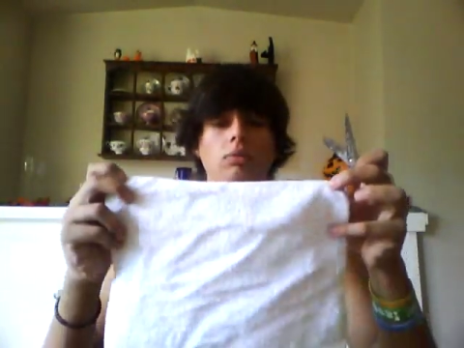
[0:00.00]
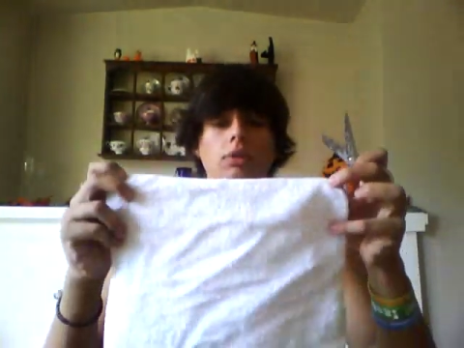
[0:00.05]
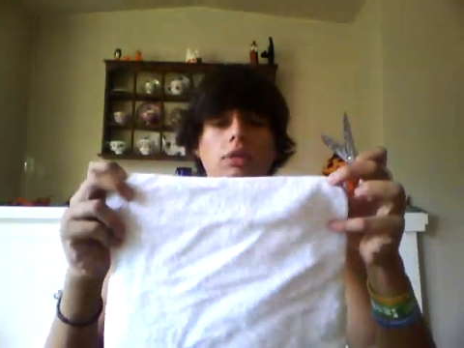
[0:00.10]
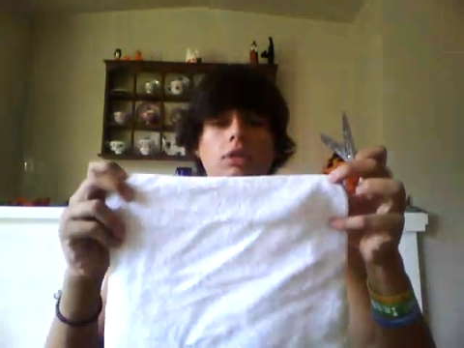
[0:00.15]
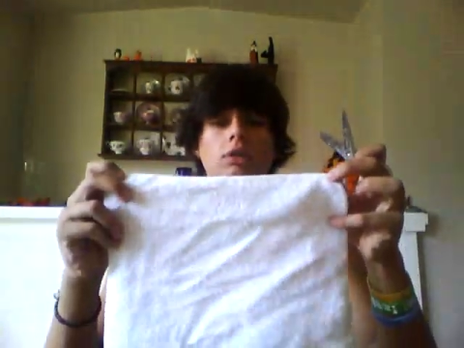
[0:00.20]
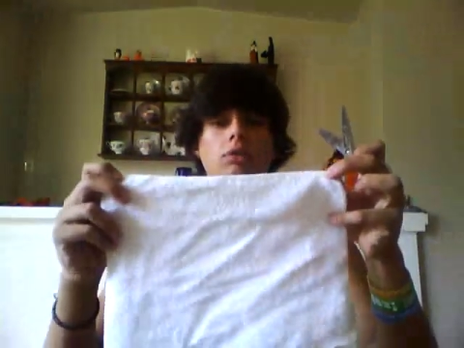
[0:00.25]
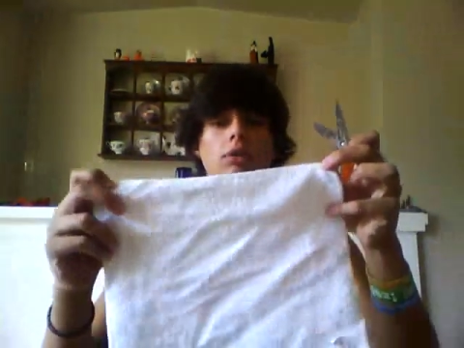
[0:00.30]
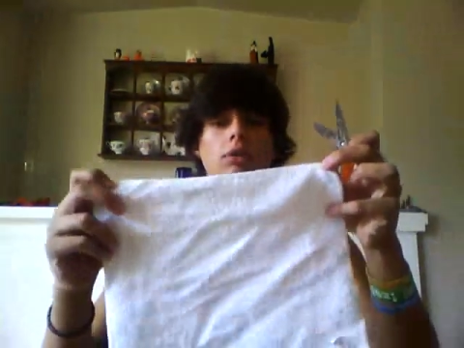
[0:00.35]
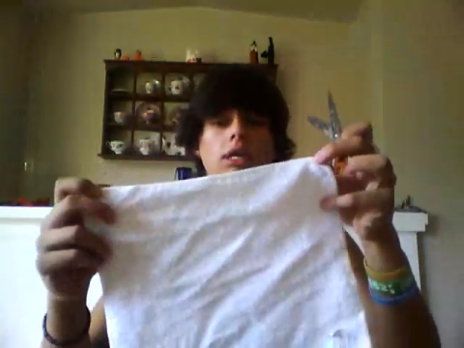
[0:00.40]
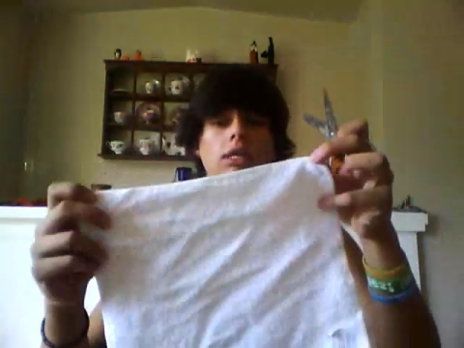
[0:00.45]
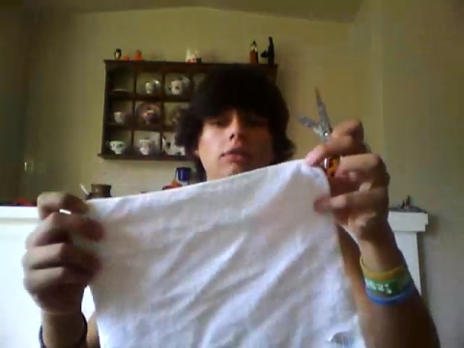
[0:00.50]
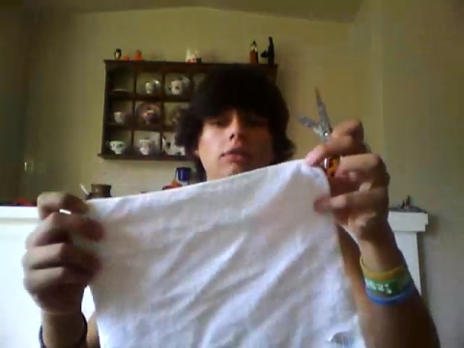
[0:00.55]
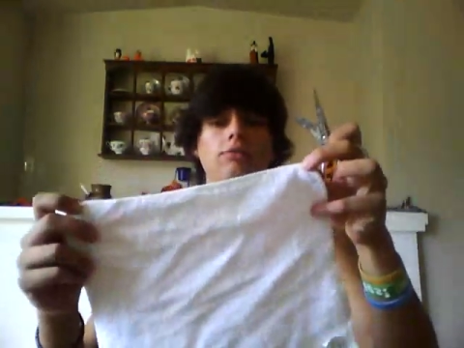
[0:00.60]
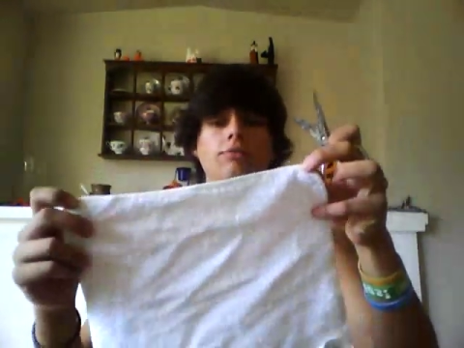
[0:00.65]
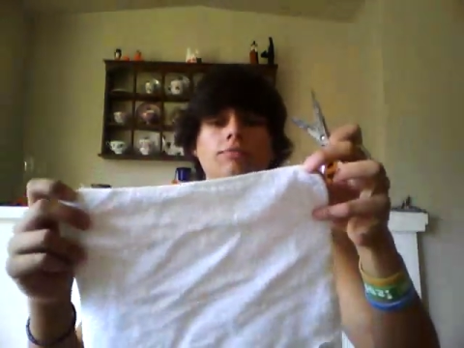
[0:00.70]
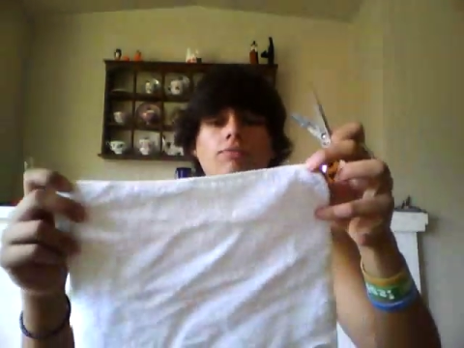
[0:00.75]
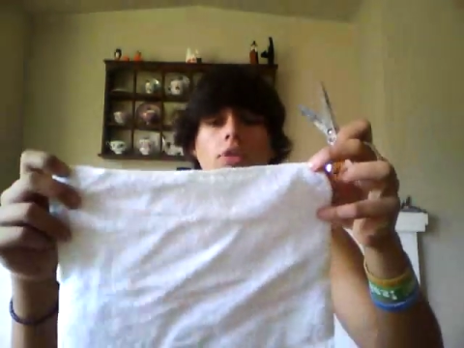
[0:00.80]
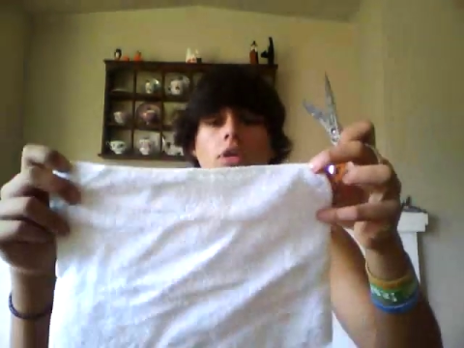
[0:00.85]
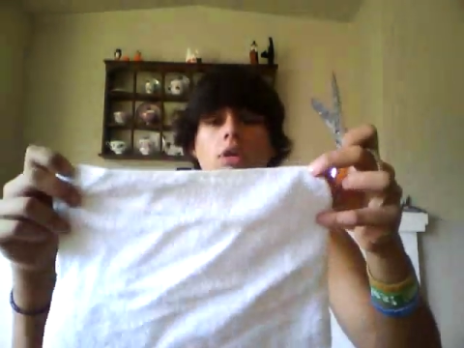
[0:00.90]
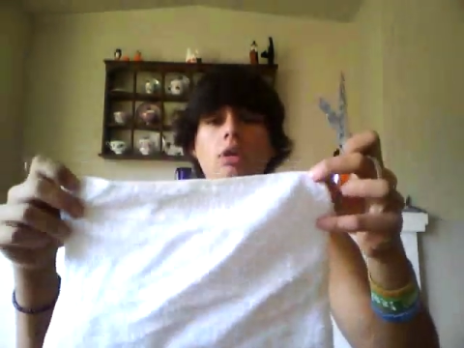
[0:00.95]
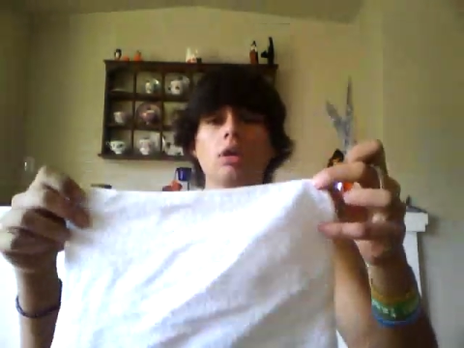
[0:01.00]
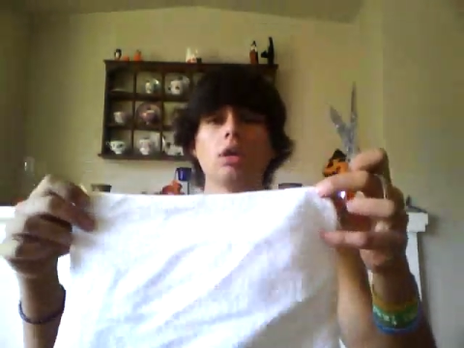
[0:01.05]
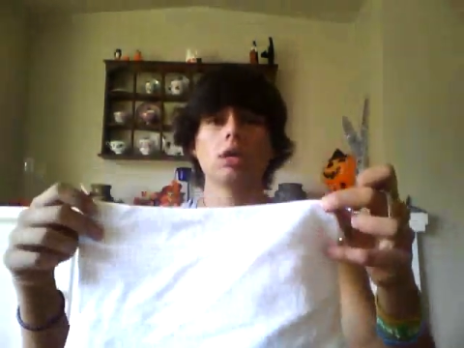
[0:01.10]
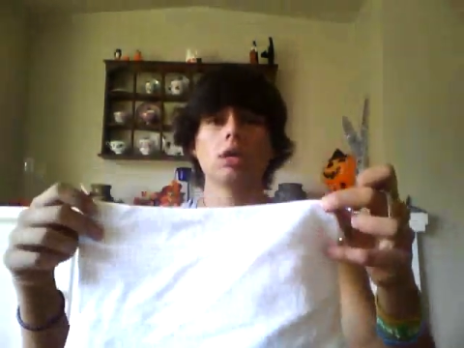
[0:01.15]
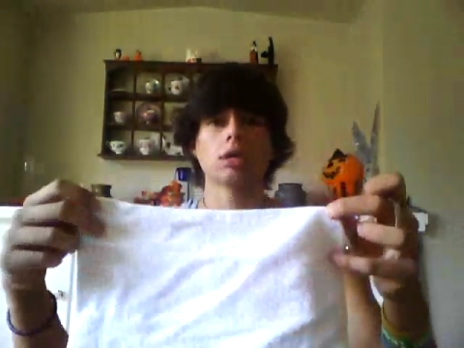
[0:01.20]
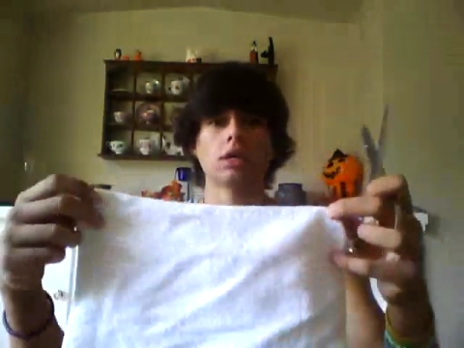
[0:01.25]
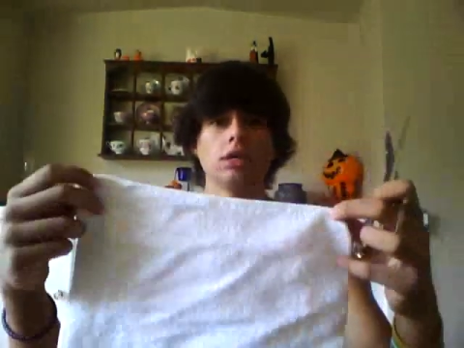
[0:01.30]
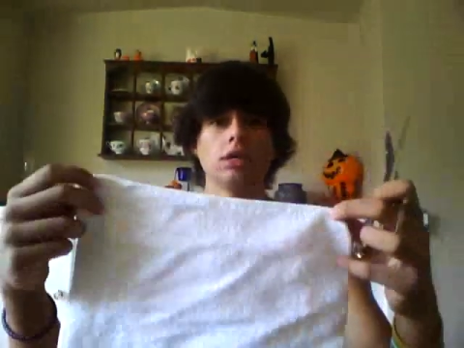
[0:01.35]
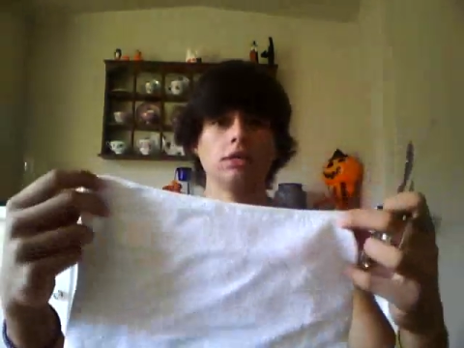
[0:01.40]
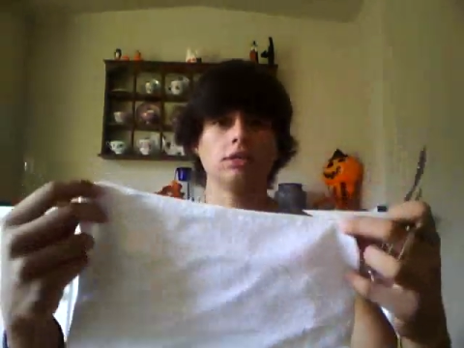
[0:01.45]
really creative,
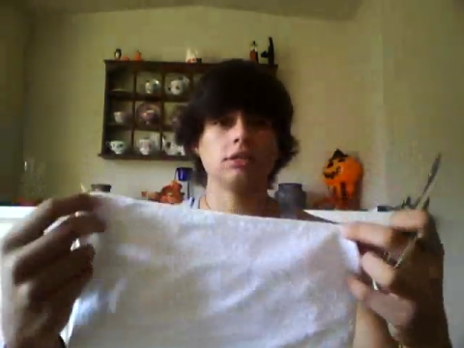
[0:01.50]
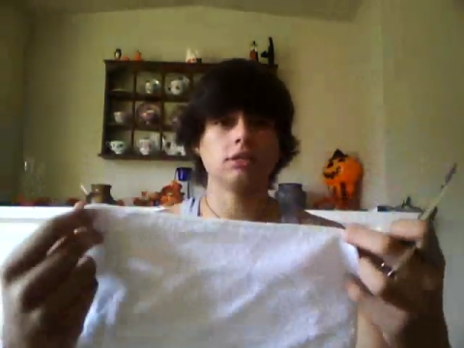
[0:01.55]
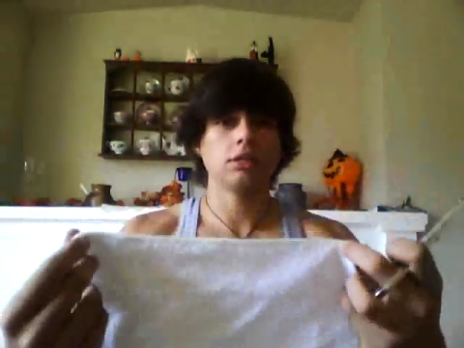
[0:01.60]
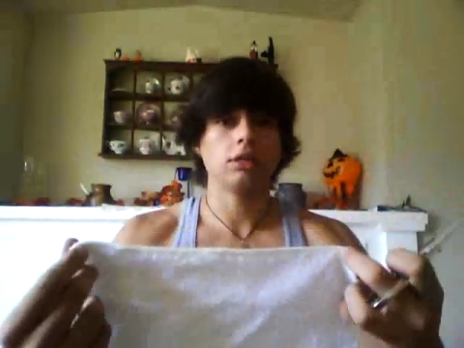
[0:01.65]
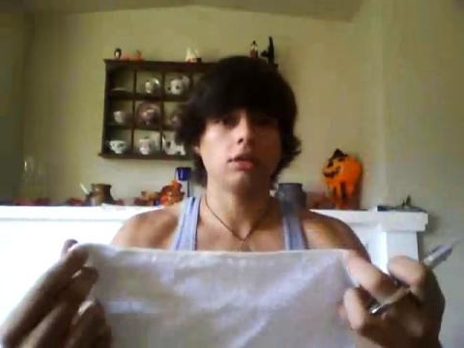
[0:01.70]
because